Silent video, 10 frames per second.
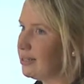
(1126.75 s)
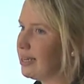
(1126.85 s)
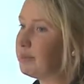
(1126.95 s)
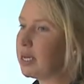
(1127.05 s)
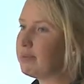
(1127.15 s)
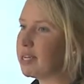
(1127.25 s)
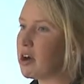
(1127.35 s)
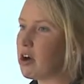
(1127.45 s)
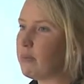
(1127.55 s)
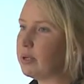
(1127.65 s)
Sometimes I
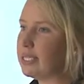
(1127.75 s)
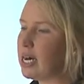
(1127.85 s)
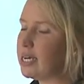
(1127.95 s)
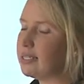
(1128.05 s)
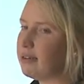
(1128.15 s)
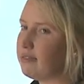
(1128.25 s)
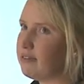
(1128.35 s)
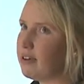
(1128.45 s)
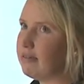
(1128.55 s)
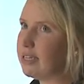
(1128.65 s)
go up as high as
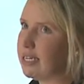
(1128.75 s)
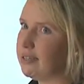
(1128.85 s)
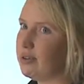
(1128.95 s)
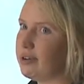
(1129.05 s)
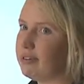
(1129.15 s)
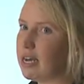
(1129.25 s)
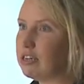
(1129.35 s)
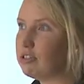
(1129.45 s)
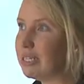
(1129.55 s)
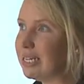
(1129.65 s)
75 litres or even
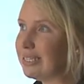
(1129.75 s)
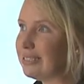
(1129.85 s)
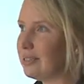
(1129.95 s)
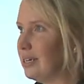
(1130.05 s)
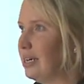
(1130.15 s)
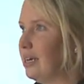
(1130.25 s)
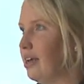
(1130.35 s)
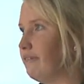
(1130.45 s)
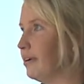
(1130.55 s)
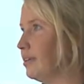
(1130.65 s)
100 litres
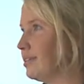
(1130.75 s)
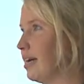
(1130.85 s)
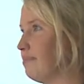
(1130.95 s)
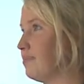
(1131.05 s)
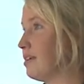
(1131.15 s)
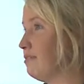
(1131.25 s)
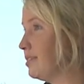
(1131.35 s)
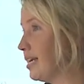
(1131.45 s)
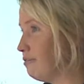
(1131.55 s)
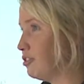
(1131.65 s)
if it's
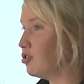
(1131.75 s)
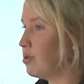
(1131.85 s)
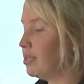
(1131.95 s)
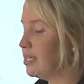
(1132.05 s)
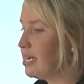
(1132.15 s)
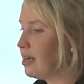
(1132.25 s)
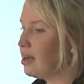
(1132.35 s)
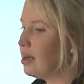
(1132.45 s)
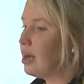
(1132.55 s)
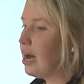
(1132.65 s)
average quality.
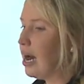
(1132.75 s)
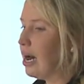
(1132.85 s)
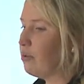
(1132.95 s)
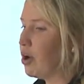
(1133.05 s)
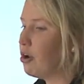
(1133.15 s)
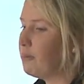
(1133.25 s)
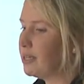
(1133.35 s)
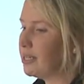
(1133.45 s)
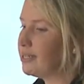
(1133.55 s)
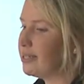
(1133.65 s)
We're hoping
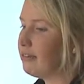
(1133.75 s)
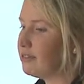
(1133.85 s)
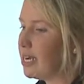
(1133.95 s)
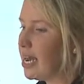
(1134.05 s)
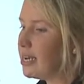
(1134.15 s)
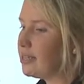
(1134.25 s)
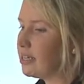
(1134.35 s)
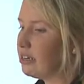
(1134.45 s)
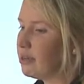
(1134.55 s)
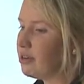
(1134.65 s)
that the stuff today is
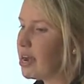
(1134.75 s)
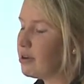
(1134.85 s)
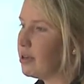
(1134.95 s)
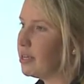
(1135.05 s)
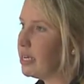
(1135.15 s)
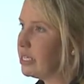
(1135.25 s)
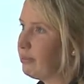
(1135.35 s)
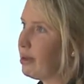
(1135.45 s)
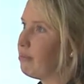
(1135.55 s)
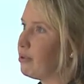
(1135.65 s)
going to be great quality. It's
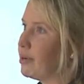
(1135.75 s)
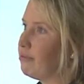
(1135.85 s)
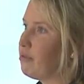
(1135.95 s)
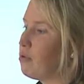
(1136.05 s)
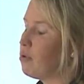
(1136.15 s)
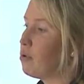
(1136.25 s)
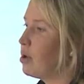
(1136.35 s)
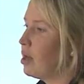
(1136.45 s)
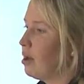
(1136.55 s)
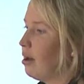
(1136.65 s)
been brewing for
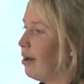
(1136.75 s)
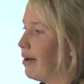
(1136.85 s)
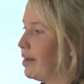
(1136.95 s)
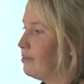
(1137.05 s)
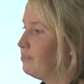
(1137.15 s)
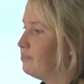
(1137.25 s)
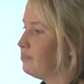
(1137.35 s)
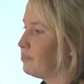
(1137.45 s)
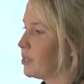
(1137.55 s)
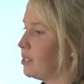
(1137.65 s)

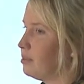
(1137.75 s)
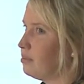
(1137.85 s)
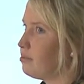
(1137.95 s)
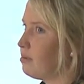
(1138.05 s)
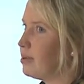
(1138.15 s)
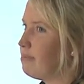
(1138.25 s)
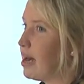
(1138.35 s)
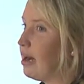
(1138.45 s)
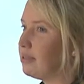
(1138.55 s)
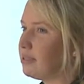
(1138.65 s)
probably
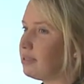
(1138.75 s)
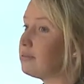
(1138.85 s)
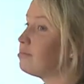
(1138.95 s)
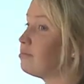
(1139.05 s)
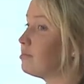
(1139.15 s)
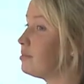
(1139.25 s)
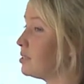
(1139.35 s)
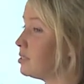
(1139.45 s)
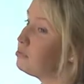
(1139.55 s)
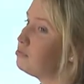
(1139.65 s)
about
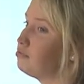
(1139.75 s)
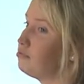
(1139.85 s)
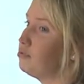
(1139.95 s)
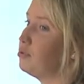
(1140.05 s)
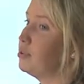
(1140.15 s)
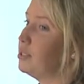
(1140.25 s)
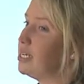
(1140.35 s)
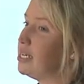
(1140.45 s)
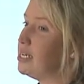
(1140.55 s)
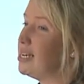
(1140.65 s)

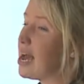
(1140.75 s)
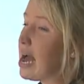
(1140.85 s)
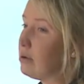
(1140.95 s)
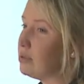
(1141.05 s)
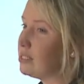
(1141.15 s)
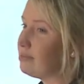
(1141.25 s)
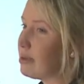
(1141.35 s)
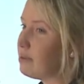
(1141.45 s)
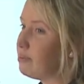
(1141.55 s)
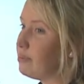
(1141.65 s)
40 hours,
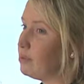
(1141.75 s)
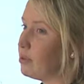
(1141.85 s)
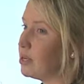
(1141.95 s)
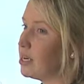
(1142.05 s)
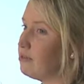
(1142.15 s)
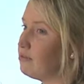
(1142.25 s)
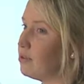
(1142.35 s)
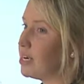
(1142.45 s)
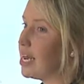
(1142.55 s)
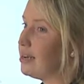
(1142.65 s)
maybe a longer,
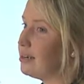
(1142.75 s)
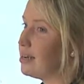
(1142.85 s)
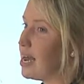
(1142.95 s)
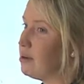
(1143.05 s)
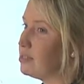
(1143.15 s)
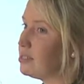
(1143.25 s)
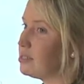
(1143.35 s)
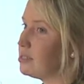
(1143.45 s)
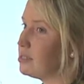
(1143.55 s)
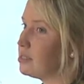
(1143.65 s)
48 hours.
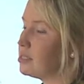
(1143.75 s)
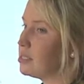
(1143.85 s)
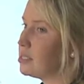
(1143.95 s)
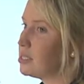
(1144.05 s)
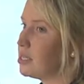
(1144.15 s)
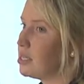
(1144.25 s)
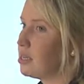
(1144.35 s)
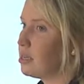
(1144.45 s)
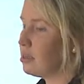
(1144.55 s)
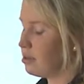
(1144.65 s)

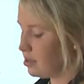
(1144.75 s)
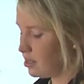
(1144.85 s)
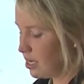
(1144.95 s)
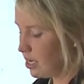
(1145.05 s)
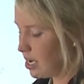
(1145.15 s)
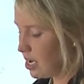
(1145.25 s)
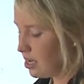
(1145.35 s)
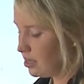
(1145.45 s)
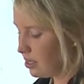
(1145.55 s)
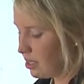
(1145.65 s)

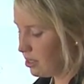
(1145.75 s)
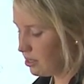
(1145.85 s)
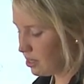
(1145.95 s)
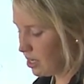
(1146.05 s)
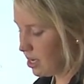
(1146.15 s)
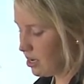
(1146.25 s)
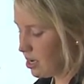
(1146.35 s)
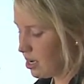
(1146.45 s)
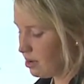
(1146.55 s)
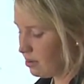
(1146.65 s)
Saturday
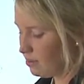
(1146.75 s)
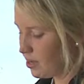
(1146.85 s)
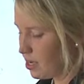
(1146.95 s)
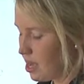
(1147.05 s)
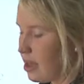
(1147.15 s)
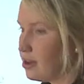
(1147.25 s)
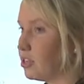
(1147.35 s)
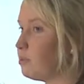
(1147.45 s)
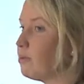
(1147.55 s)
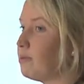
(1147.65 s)
night, Monday. No,
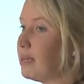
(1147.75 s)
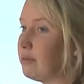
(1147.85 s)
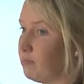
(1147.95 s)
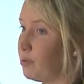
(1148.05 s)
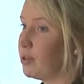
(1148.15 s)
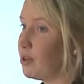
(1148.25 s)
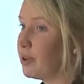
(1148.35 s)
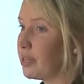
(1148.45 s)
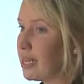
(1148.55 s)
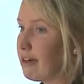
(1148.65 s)
it's probably been brewing
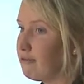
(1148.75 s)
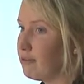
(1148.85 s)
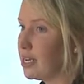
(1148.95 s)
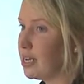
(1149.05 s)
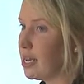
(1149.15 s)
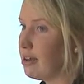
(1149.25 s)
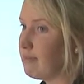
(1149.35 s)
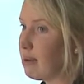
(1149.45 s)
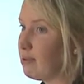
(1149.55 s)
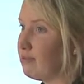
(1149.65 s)
longer than that, 48,
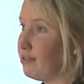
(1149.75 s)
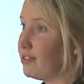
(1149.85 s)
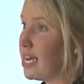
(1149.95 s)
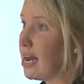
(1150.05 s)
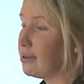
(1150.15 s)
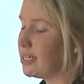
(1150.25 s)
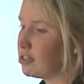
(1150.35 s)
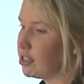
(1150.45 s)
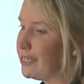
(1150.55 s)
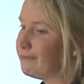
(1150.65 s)
maybe 50 hours
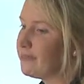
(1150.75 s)
actually.